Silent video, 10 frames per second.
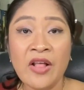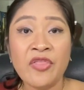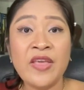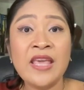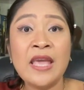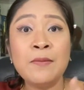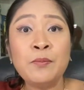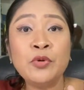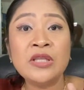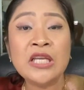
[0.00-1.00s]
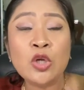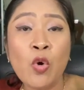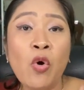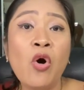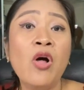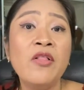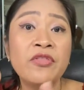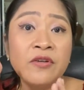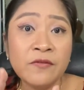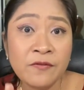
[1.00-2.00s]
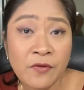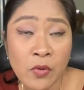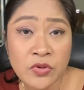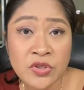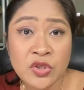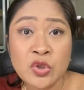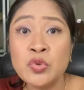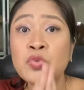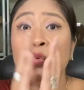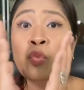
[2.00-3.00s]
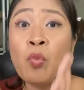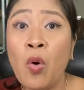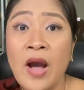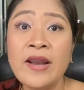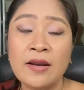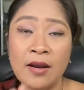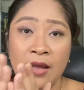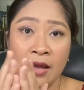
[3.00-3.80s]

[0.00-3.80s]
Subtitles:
They can put in all their votes to one